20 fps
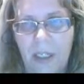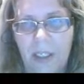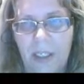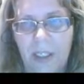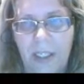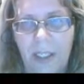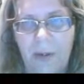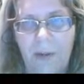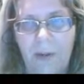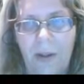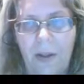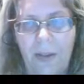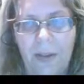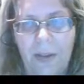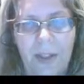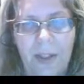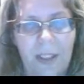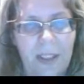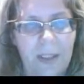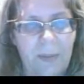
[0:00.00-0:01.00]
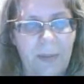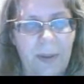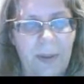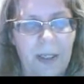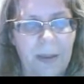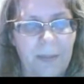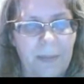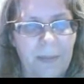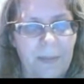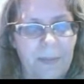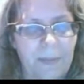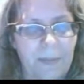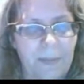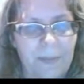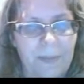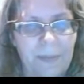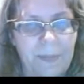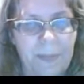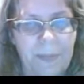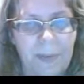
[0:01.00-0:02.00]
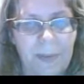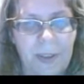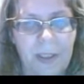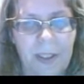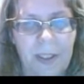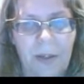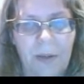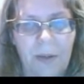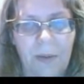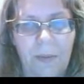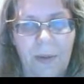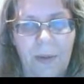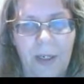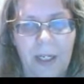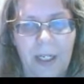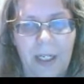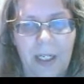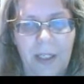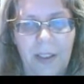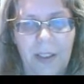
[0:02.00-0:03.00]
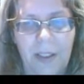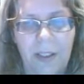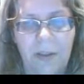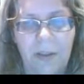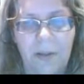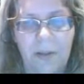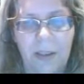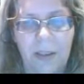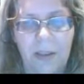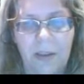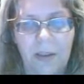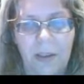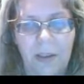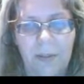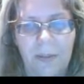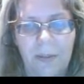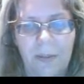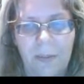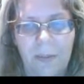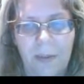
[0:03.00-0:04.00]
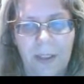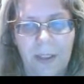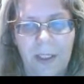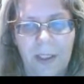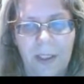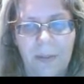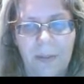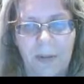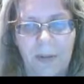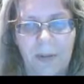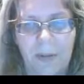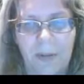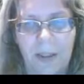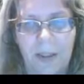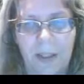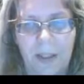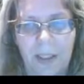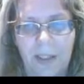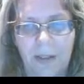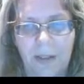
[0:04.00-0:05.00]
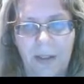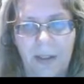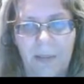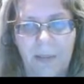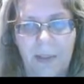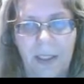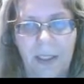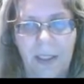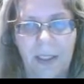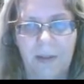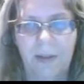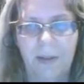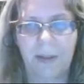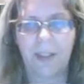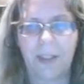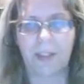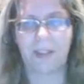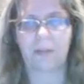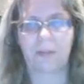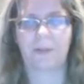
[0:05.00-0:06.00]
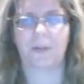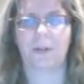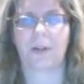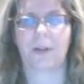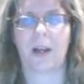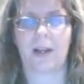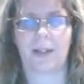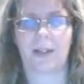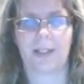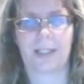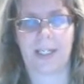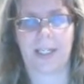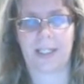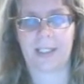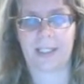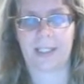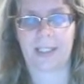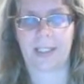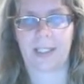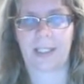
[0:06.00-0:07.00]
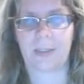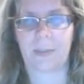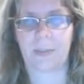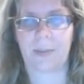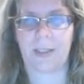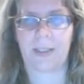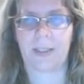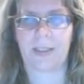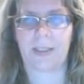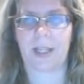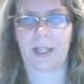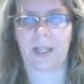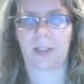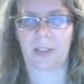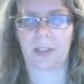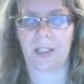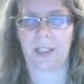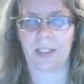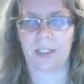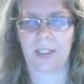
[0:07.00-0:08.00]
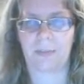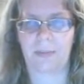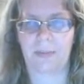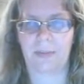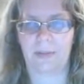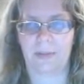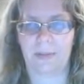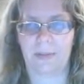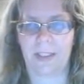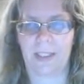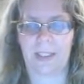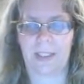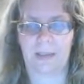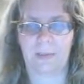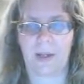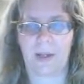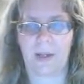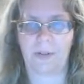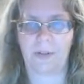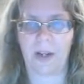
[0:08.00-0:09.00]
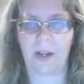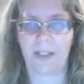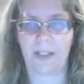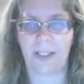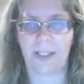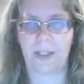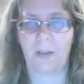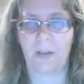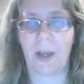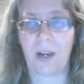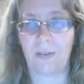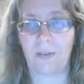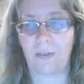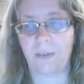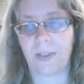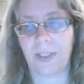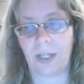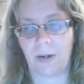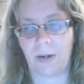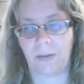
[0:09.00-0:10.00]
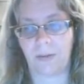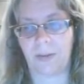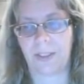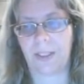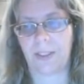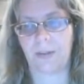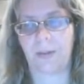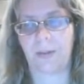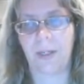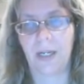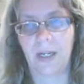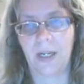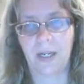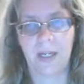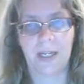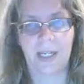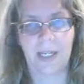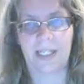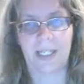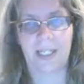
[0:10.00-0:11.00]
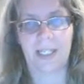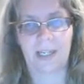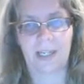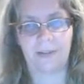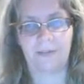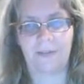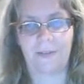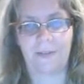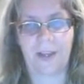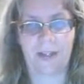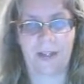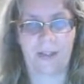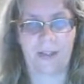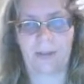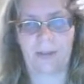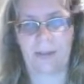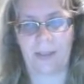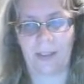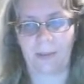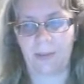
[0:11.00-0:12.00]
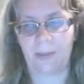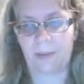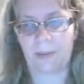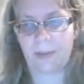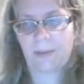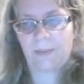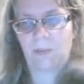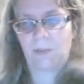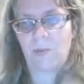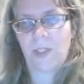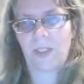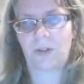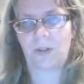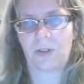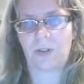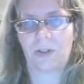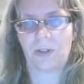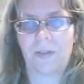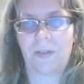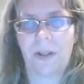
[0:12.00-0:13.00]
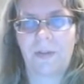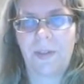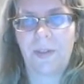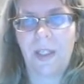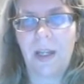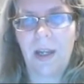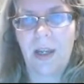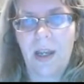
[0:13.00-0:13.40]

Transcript: So on this one, let's go to one I can do that's more similar to what you guys are going to be dealing with. Let's do Forgotten Days, because this one's actually got some decent amount of content. A lot of them don't, so it can get fun. There's sometimes some research involved.